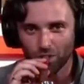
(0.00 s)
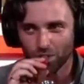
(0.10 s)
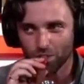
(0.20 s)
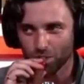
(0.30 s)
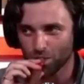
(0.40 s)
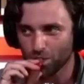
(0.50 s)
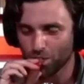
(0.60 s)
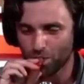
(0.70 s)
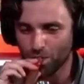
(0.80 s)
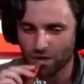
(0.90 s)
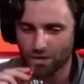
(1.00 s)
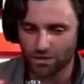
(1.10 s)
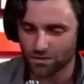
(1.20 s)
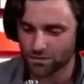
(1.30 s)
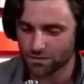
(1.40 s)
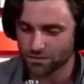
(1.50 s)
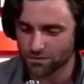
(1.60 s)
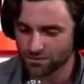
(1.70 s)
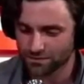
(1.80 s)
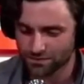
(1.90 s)

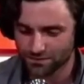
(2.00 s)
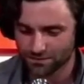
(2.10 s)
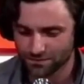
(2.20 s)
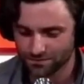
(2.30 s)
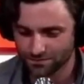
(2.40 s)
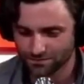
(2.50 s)
No words are spoken by the person on screen.